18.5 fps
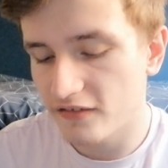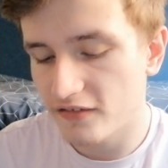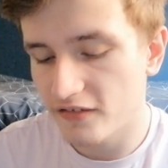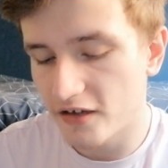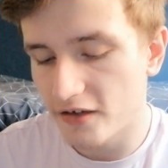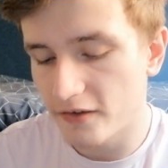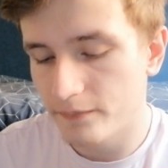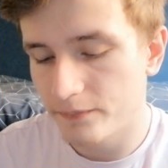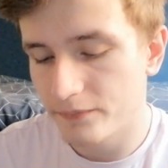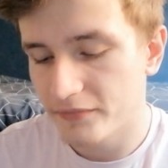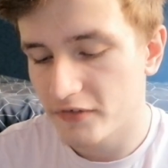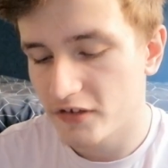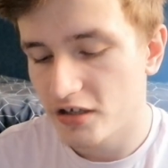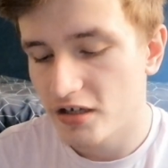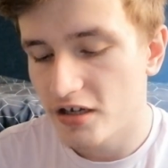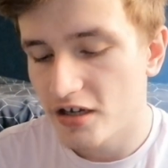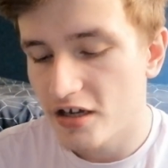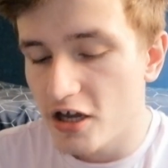So
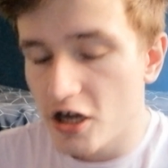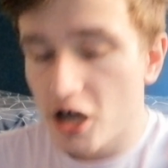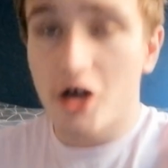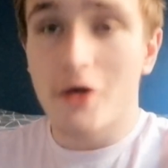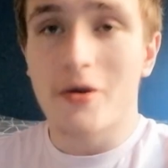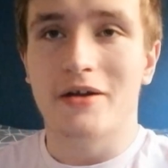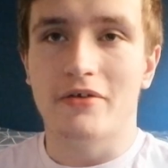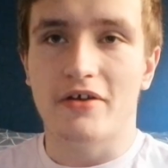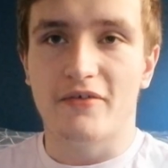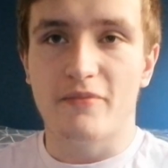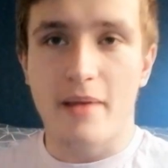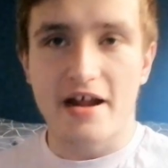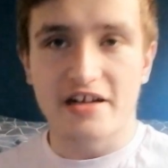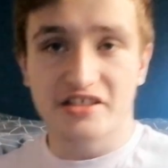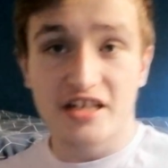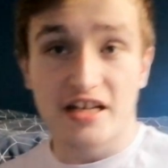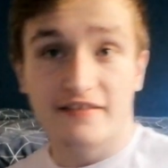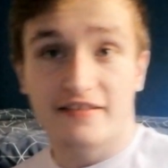oh anyway, I
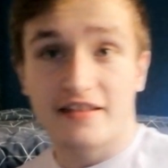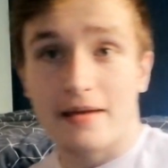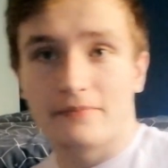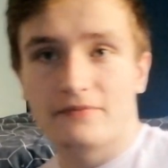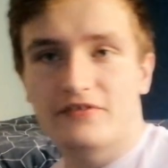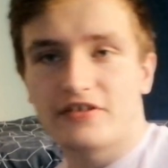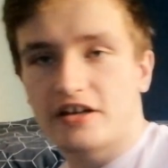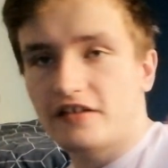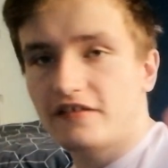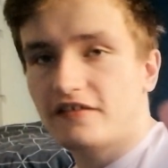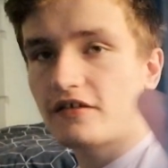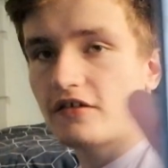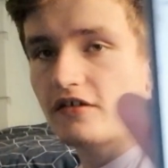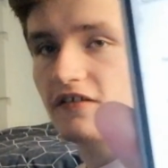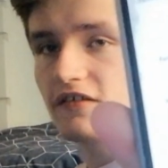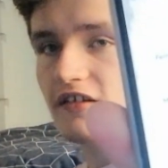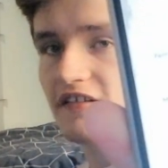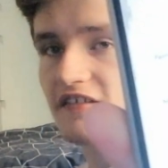managed to get the 10 photos
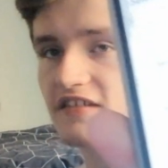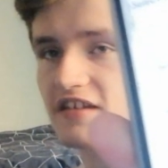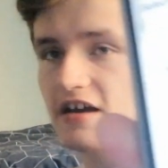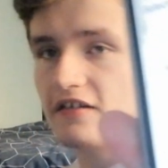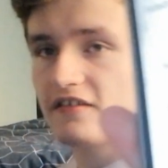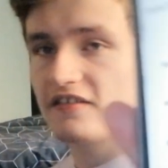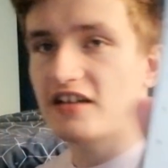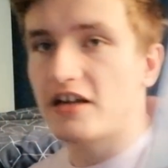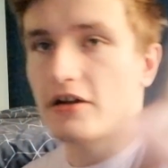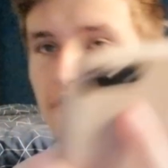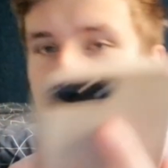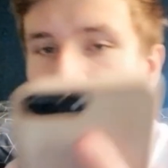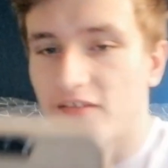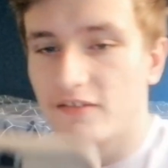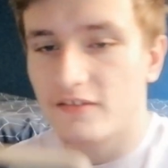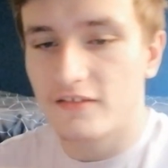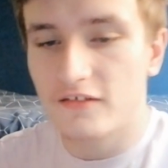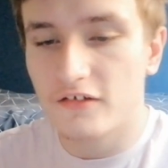of this now, so now I need
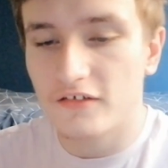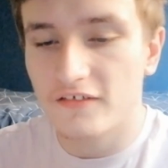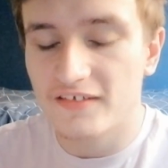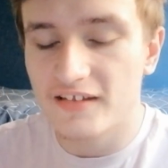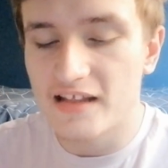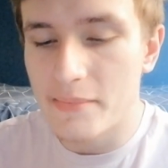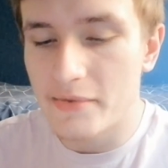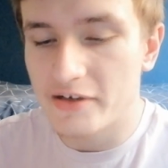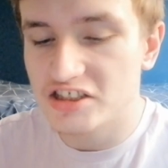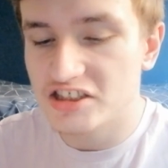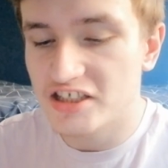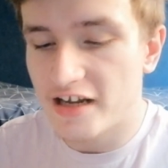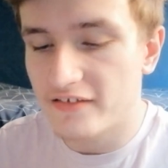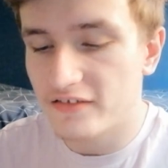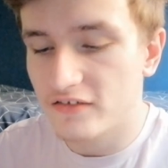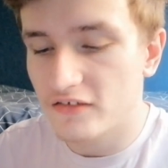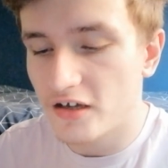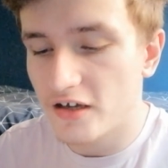to select my
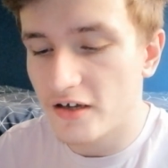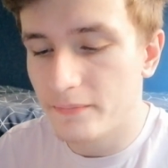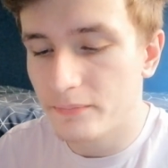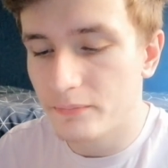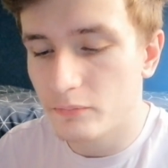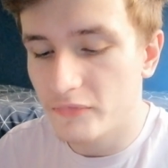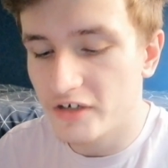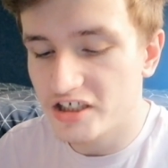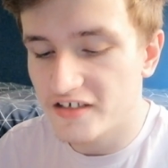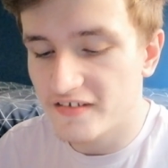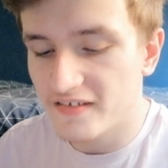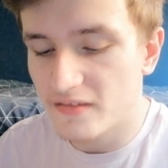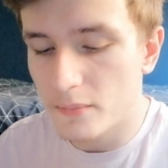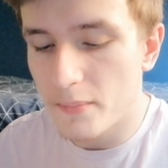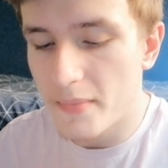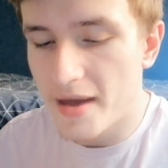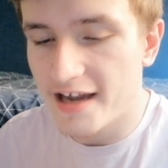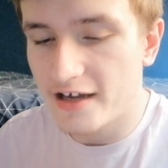gender, which is a
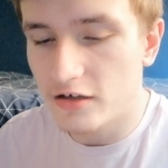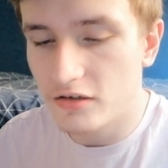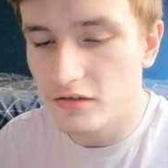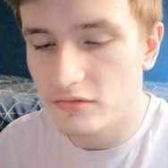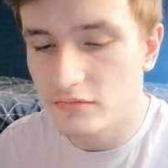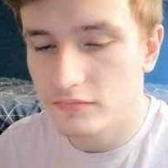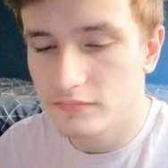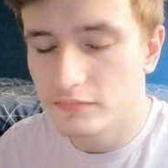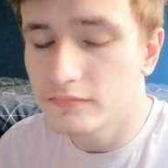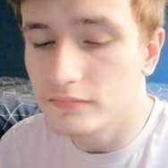male.